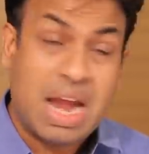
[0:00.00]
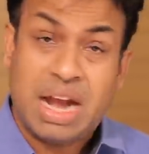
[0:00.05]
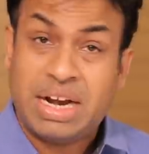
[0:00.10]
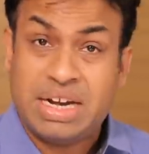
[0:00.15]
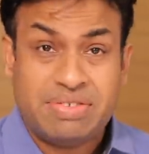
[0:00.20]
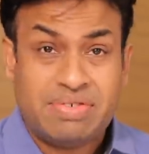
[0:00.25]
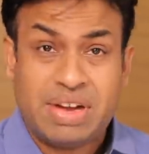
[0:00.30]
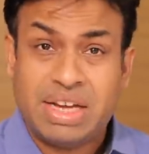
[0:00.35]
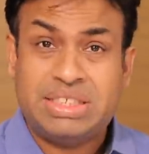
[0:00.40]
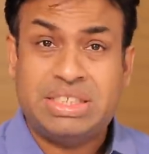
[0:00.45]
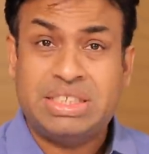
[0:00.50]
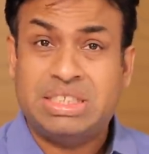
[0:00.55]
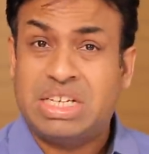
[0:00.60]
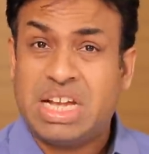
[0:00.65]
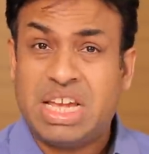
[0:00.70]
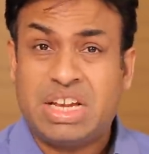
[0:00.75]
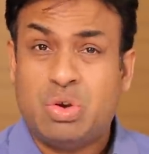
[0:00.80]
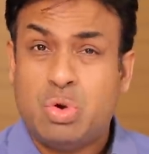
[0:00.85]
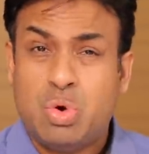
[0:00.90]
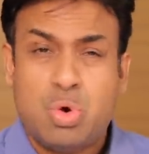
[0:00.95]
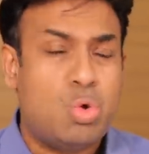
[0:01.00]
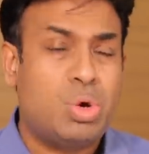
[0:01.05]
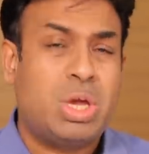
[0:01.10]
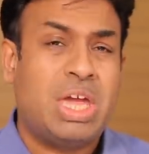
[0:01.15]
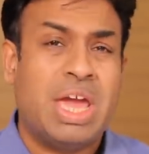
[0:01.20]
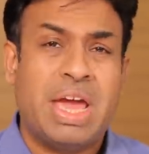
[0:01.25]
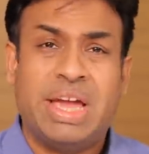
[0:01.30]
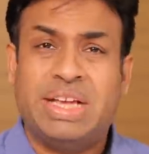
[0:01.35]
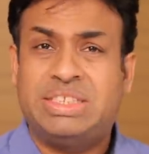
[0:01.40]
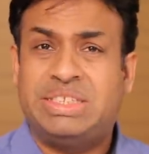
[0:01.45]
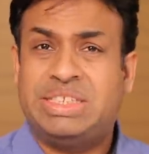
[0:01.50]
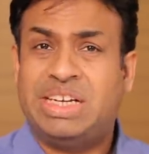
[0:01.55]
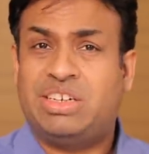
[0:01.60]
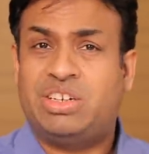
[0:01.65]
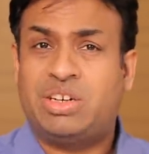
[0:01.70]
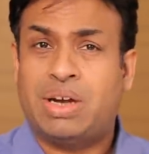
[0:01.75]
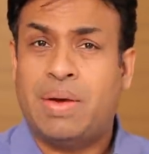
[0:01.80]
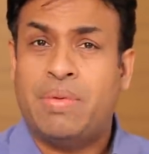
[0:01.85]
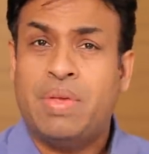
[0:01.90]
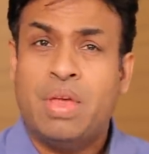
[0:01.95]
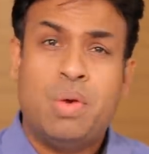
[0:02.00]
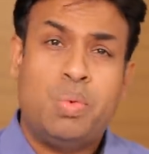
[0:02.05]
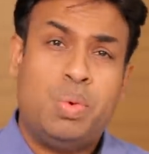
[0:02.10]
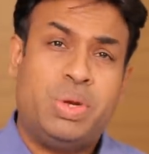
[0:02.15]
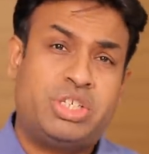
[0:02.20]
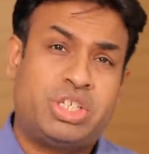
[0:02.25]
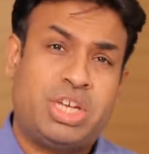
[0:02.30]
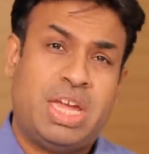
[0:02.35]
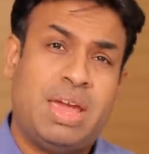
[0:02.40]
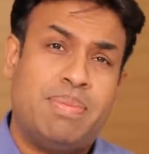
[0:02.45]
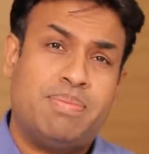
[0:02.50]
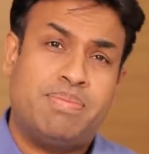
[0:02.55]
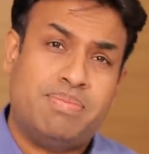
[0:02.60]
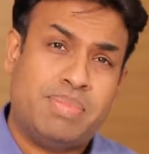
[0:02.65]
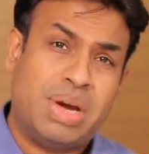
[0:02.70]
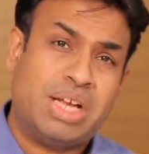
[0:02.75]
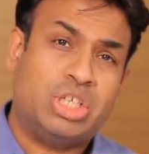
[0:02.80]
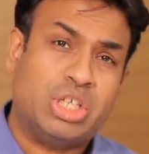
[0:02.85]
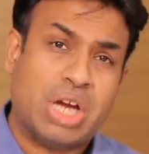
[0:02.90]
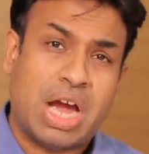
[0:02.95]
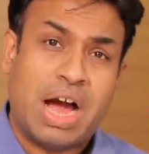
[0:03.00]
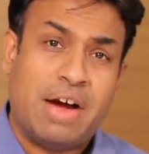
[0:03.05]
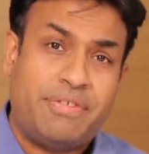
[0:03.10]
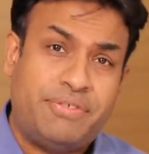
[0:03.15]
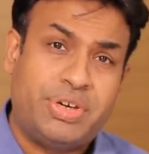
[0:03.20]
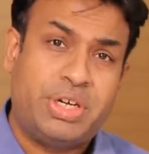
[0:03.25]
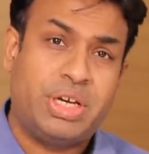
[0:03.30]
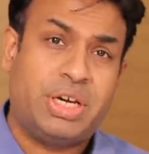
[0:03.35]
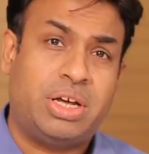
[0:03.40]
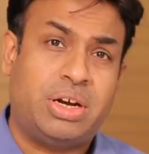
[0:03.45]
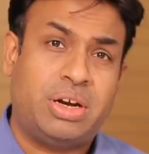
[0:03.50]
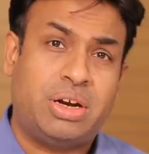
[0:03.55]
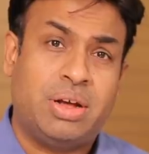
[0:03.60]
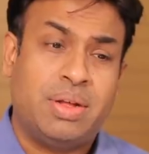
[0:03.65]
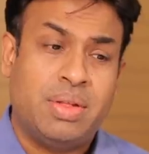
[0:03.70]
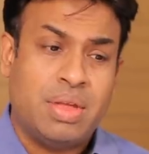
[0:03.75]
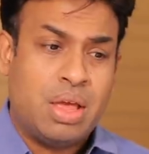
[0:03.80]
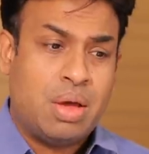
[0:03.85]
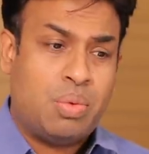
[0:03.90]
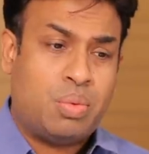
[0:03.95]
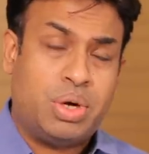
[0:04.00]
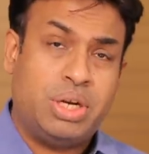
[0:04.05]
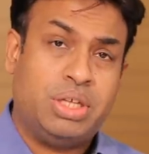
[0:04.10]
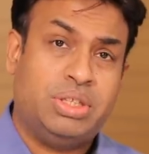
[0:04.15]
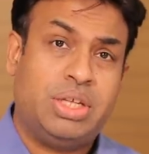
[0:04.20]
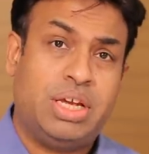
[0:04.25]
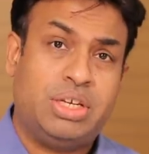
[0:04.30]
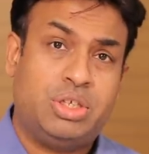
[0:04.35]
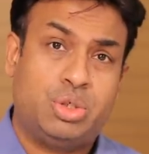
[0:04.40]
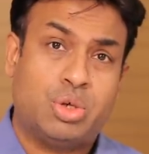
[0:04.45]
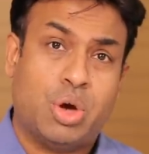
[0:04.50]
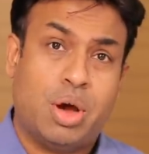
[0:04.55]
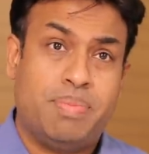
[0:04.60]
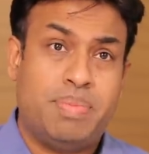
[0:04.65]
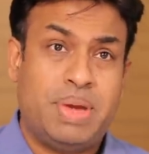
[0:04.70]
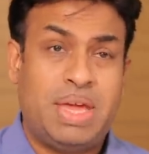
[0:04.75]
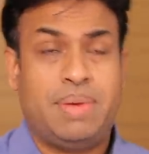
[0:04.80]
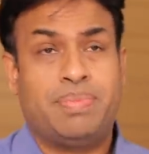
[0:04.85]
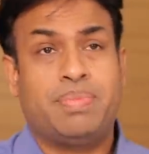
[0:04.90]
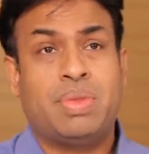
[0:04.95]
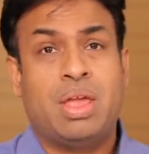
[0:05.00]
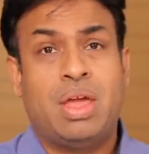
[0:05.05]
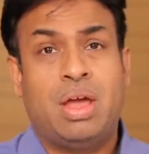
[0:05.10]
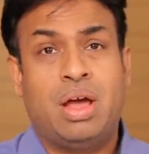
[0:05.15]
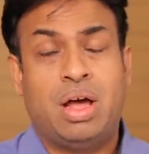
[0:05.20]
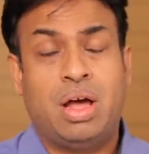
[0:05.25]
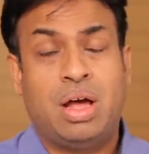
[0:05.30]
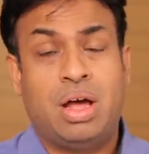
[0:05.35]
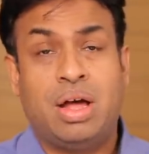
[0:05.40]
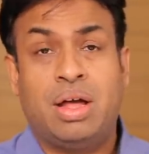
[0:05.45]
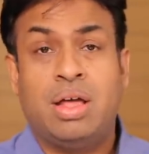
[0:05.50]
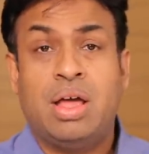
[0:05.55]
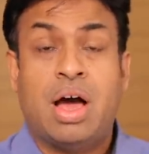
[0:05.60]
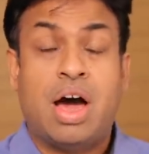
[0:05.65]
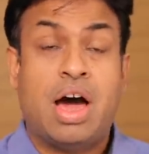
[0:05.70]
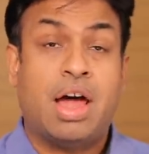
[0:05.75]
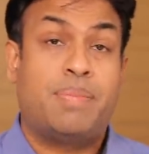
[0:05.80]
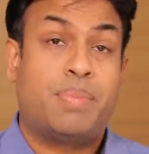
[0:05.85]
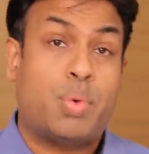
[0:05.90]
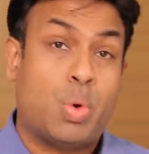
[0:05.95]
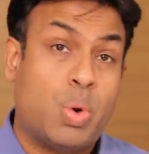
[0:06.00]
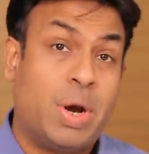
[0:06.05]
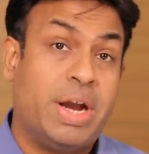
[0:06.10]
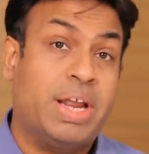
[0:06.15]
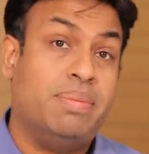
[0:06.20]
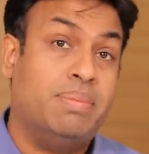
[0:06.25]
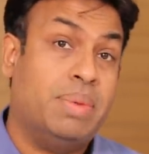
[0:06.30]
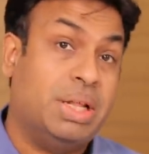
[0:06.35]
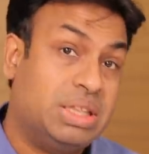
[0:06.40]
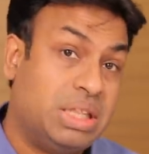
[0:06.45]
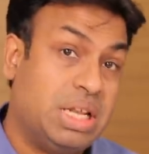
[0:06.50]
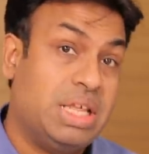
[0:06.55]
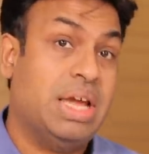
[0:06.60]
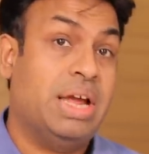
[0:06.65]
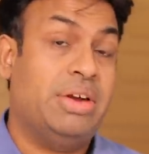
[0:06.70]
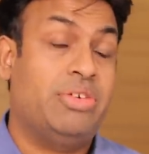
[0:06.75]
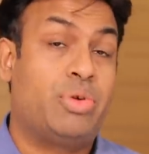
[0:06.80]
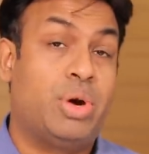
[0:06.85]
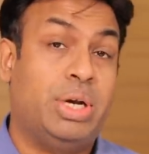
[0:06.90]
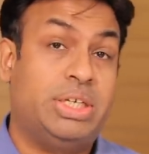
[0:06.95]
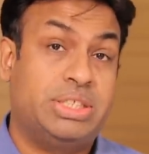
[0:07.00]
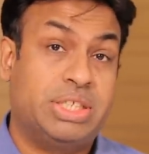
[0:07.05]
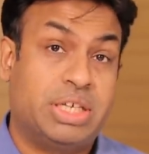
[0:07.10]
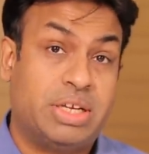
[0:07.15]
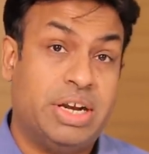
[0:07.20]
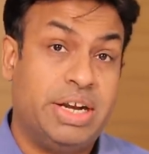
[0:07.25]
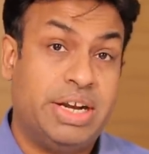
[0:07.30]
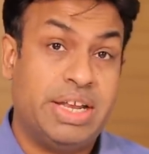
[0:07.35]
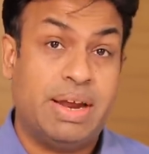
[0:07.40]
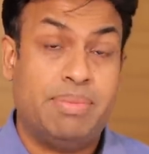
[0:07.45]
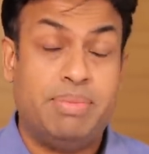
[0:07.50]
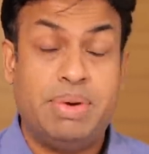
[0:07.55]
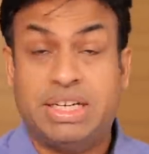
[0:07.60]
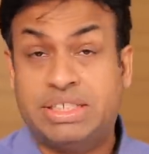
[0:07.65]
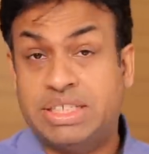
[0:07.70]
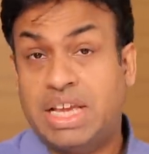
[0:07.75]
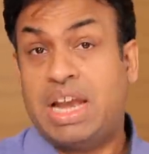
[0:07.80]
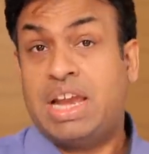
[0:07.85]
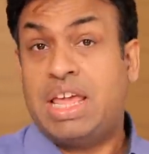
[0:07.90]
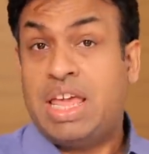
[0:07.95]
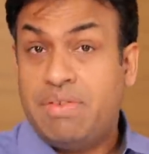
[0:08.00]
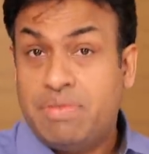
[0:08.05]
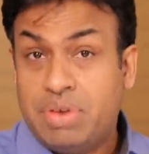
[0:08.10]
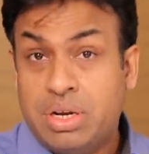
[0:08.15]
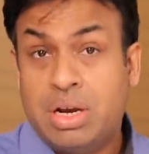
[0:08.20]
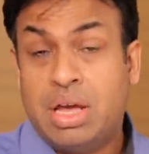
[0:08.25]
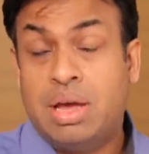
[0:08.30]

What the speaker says: And devices like Nokia, etc., which came much after Xiaomi, are providing monthly Android security updates, and even